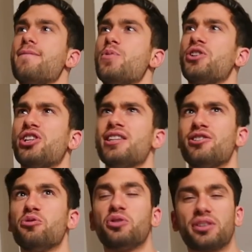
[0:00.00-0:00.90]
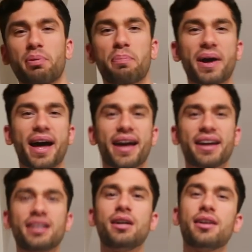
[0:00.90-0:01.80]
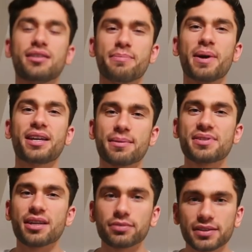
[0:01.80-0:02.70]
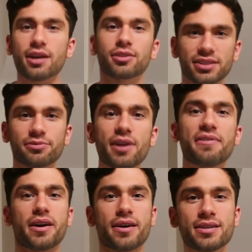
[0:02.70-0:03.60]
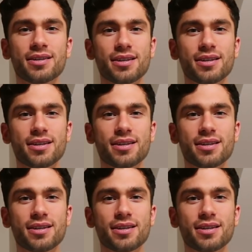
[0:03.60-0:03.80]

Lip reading: which he used to prepare to make himself Geralt of Rivia.